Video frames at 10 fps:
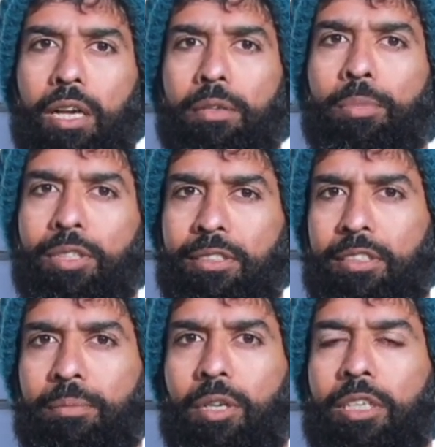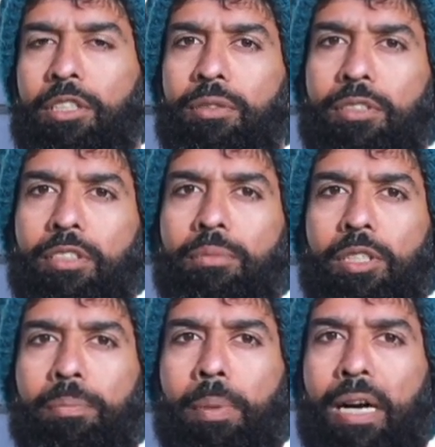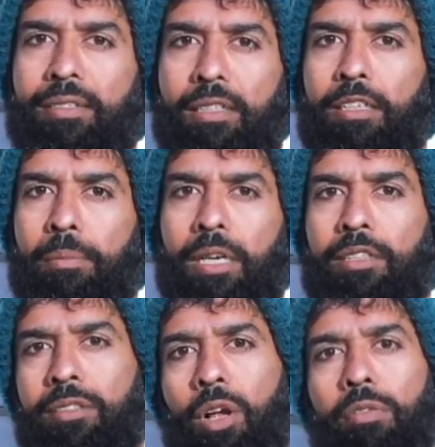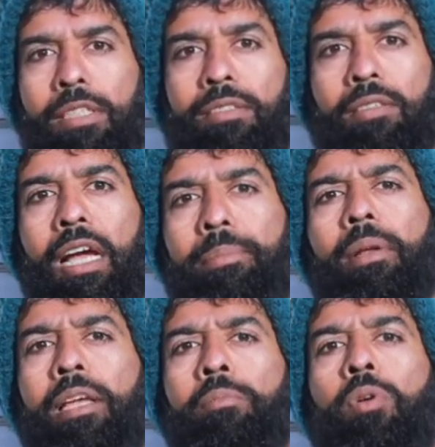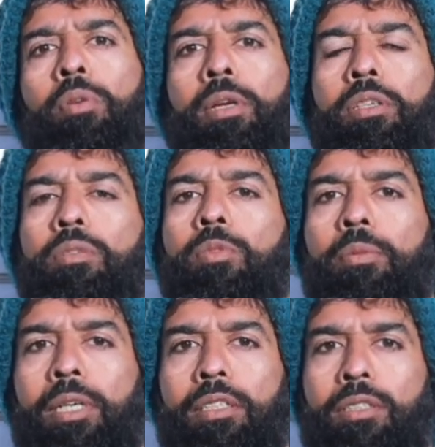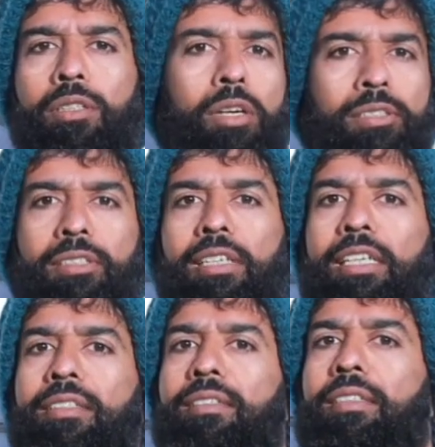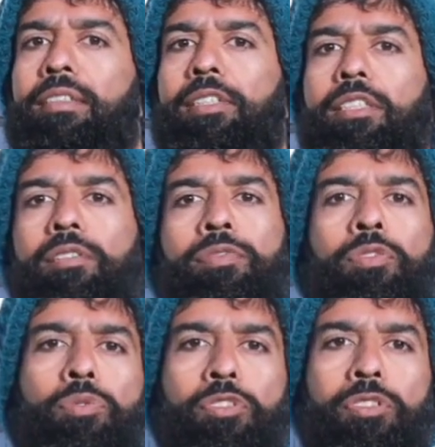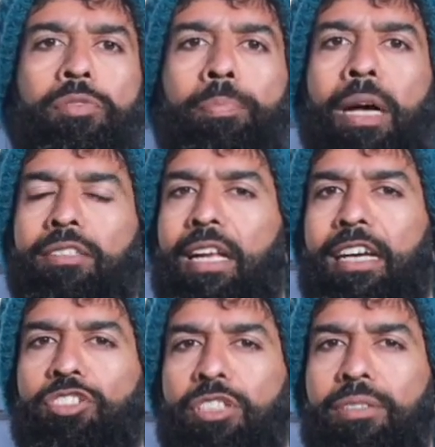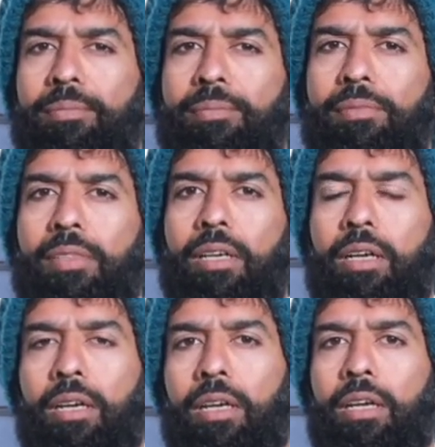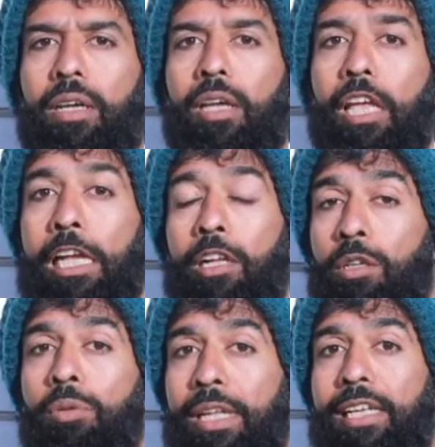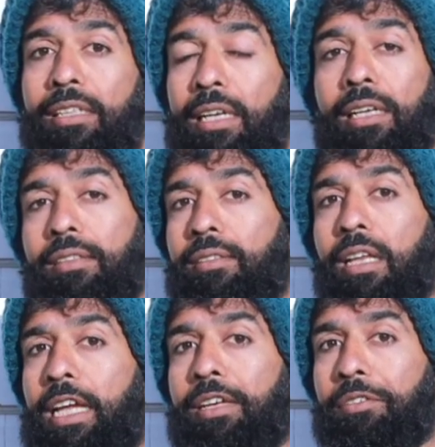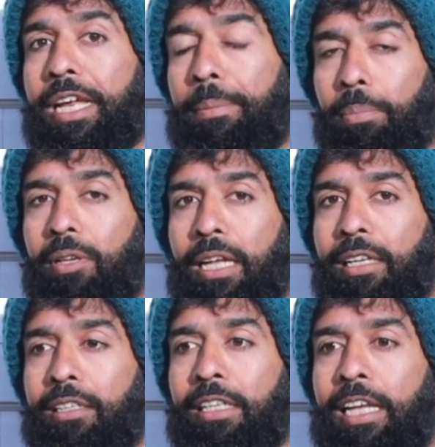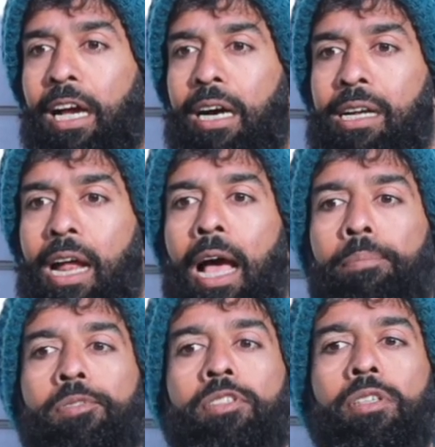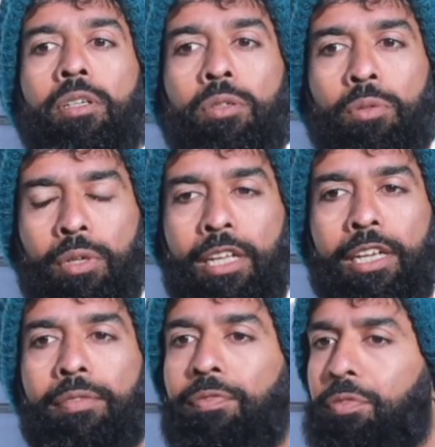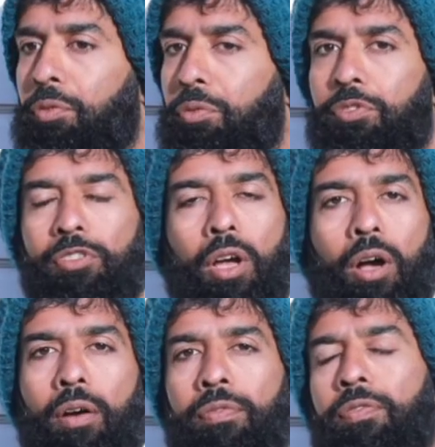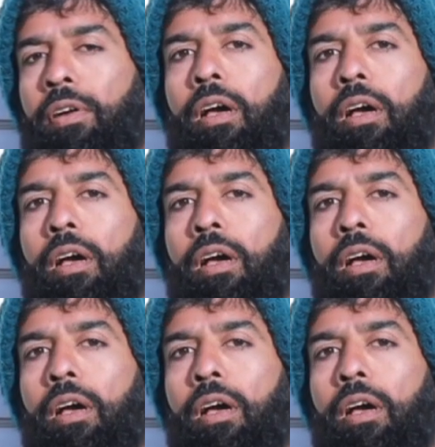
In Buddhism or Hinduism, your past karma is always ripening moment to moment. You're constantly receiving the fruits of past action, including things like rape. Like, they are absolutely fruits of